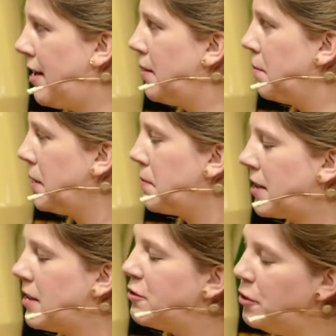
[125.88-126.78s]
What has
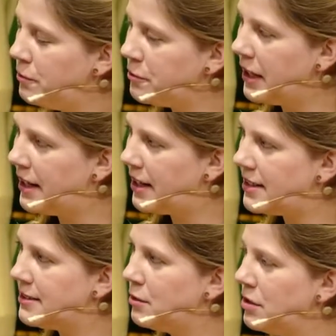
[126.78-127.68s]
changed with the
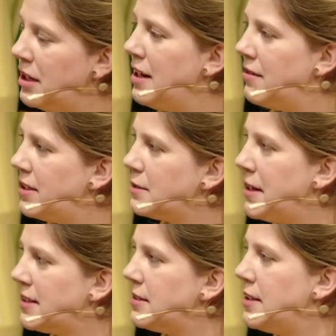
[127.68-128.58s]
newest 5th
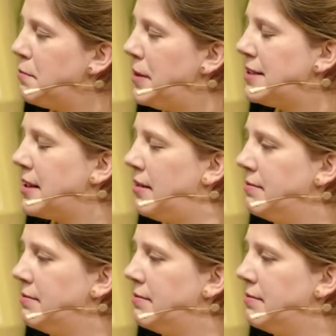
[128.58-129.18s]
generation?